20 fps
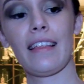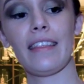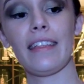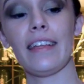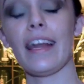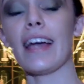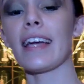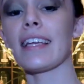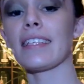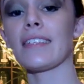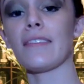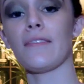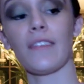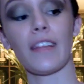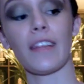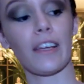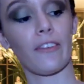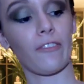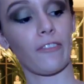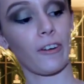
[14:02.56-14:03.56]
the next
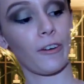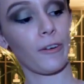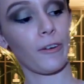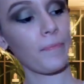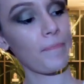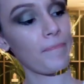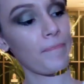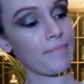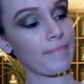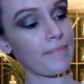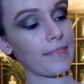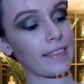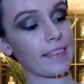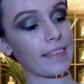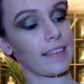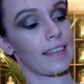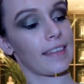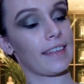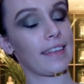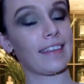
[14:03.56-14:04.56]
flavor
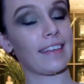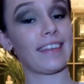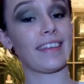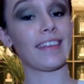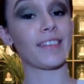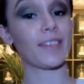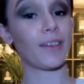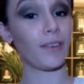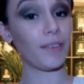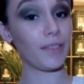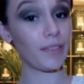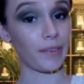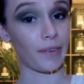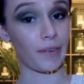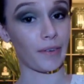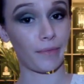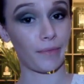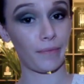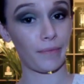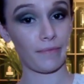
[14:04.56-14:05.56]
is
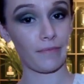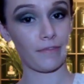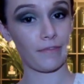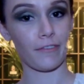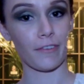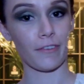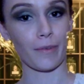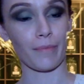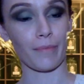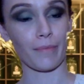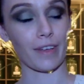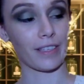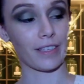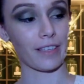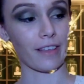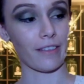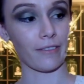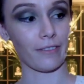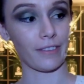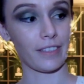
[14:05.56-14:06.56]
also from A
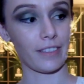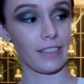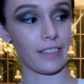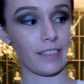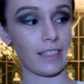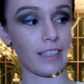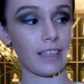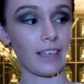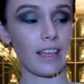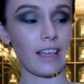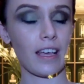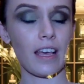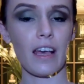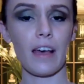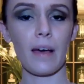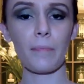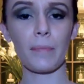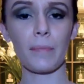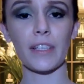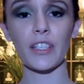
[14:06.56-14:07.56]
Southern Season,
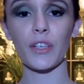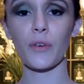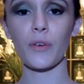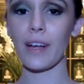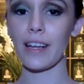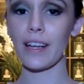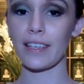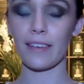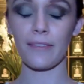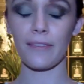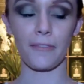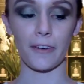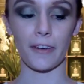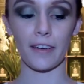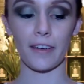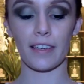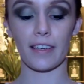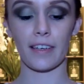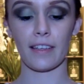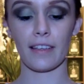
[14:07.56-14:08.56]
but it's quite different.